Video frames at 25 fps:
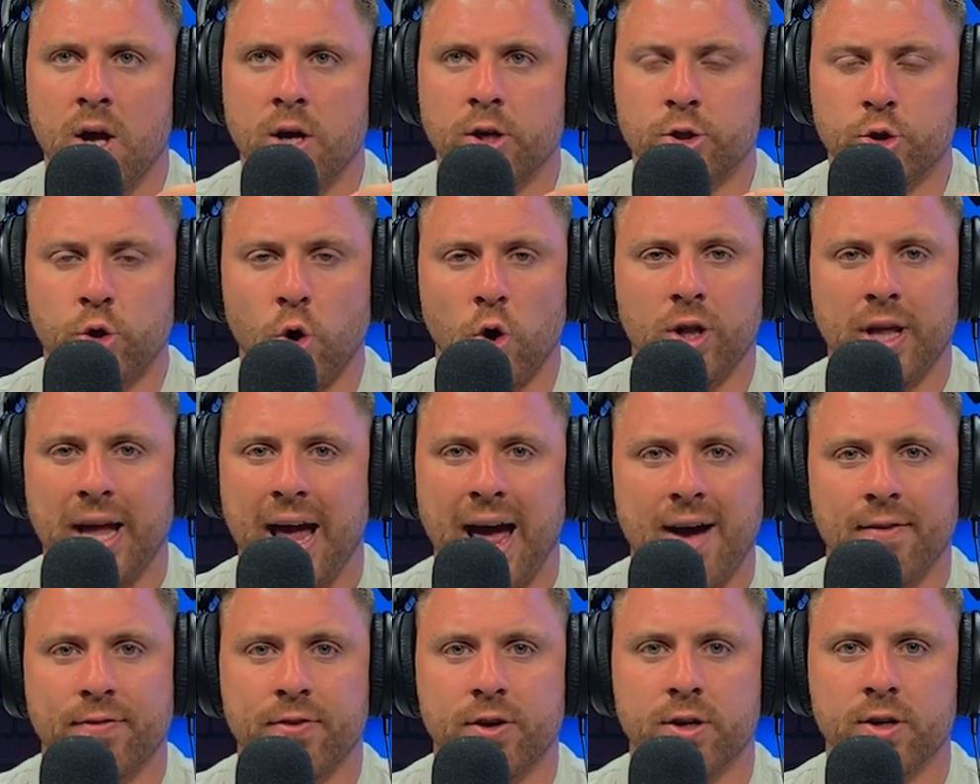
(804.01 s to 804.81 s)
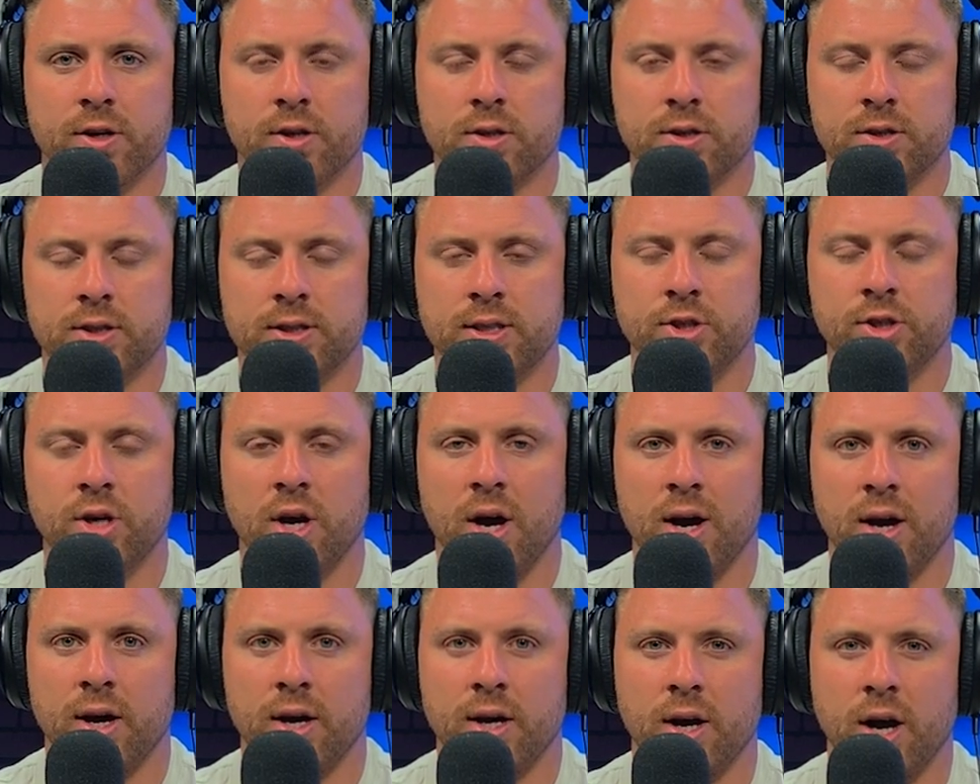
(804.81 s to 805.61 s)
shortly after
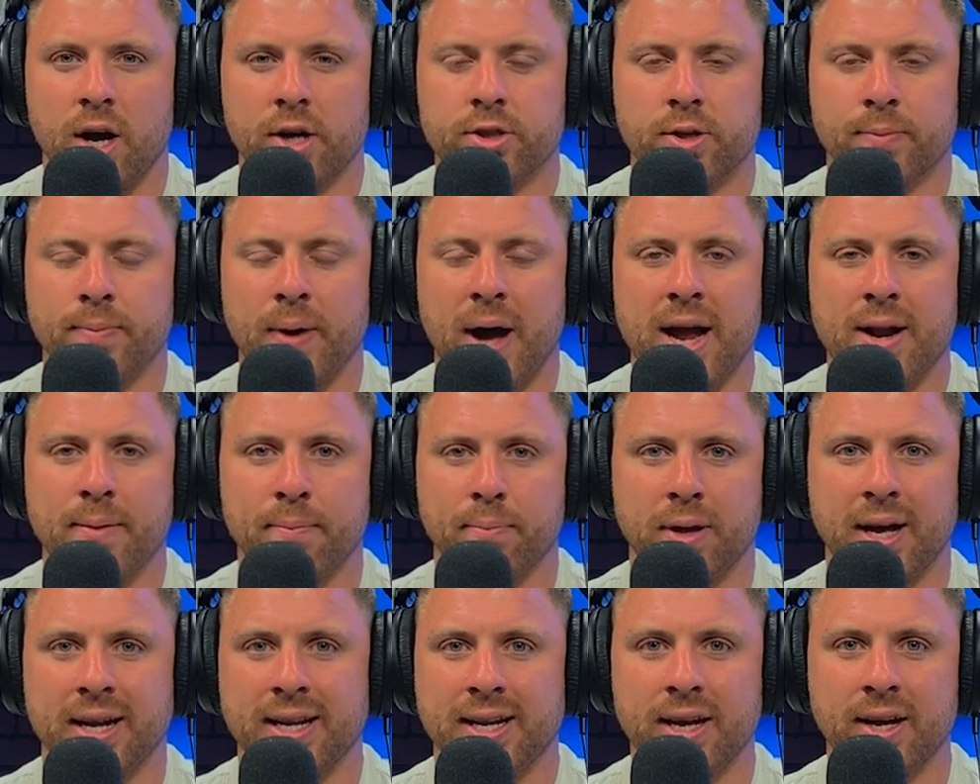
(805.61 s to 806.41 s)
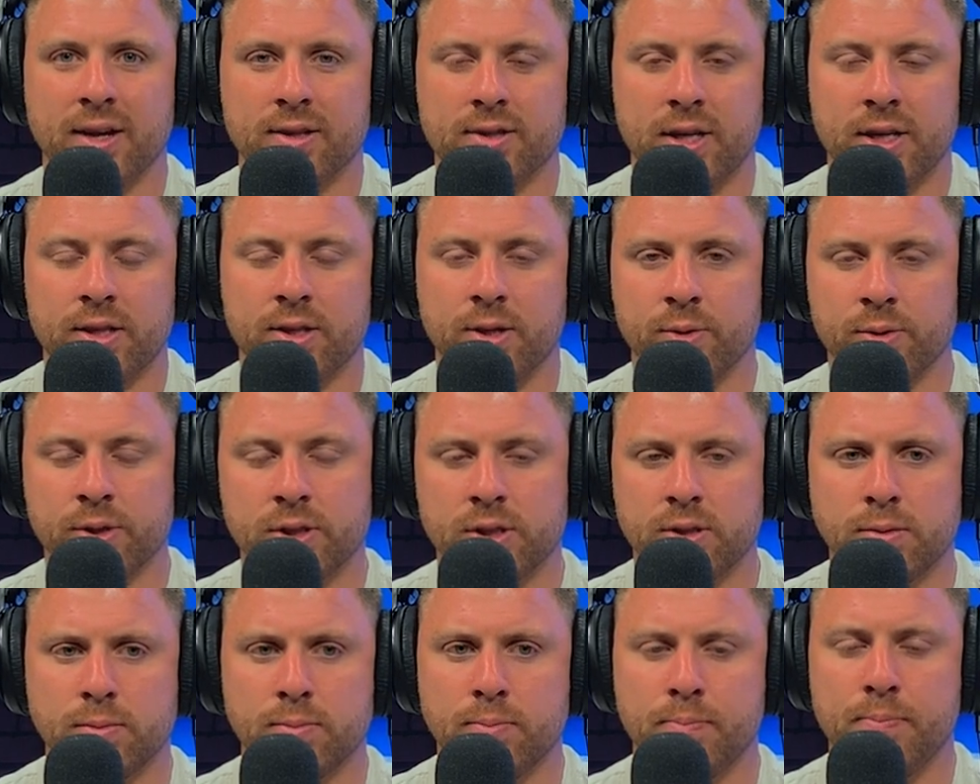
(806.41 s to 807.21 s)
Hunter Biden pled guilty to
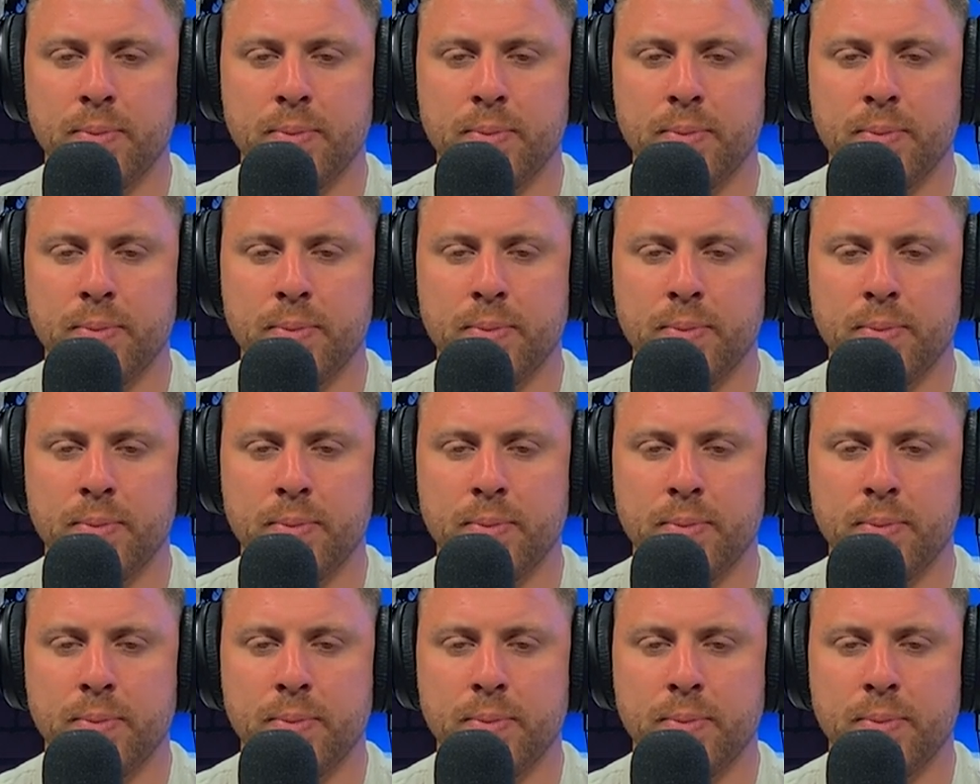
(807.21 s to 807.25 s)
his